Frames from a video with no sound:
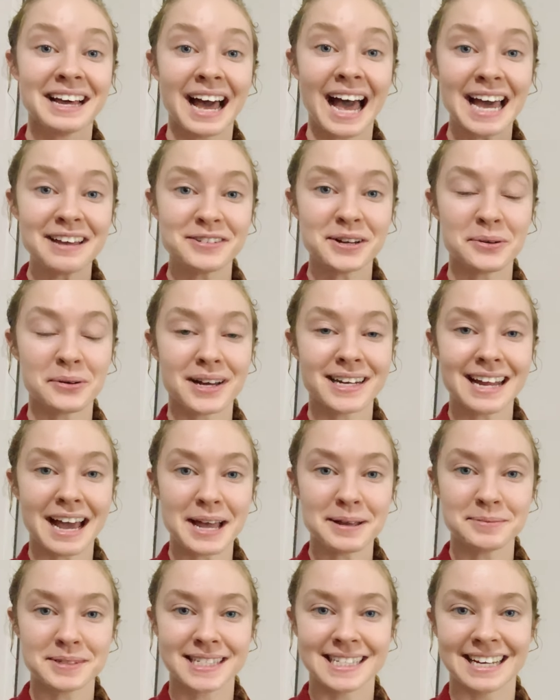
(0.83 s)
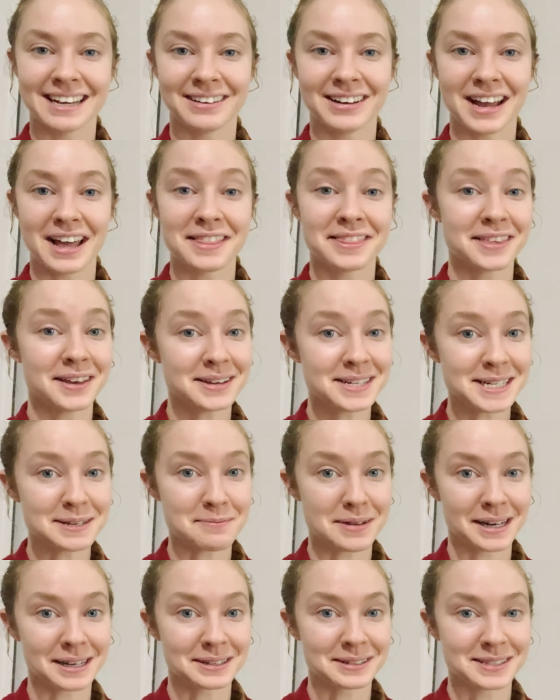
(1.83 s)
Hi everyone, I'm Sarah, a third year
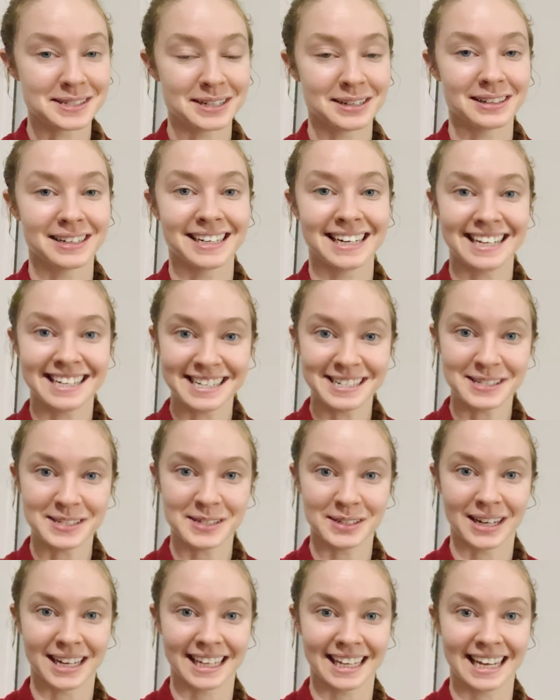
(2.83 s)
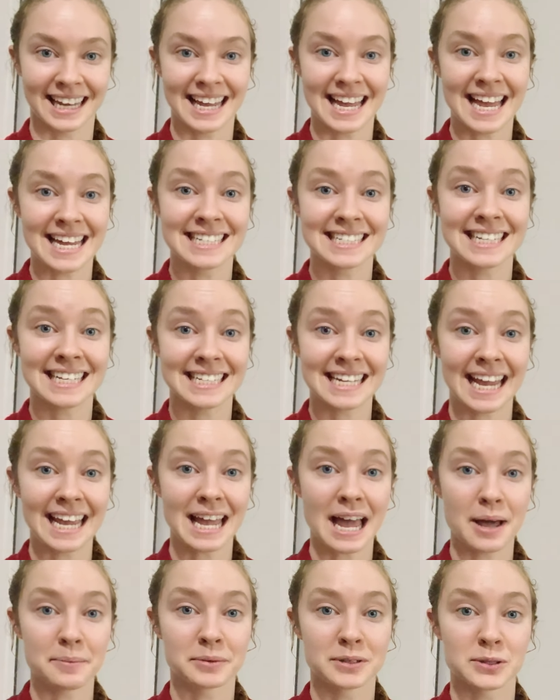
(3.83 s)
medical student in Australia, and today
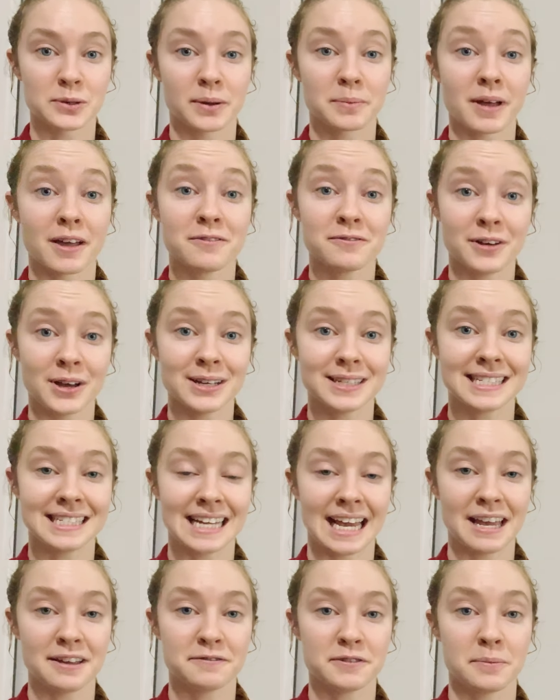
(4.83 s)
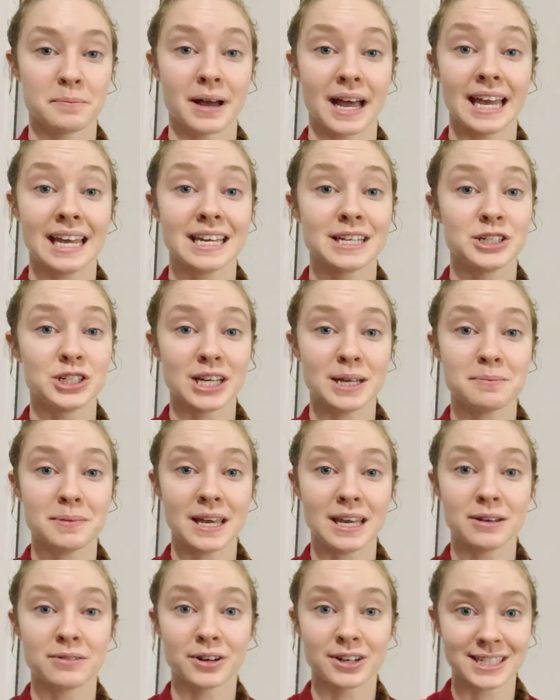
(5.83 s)
I'm doing my first day for my
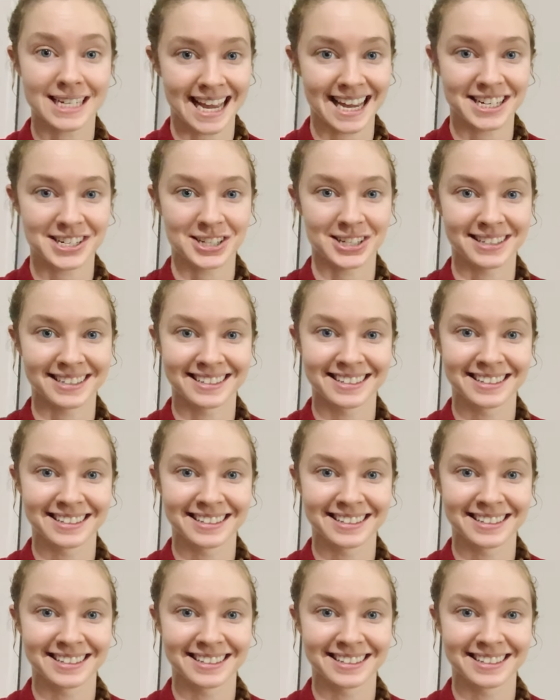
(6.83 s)
GP rotation.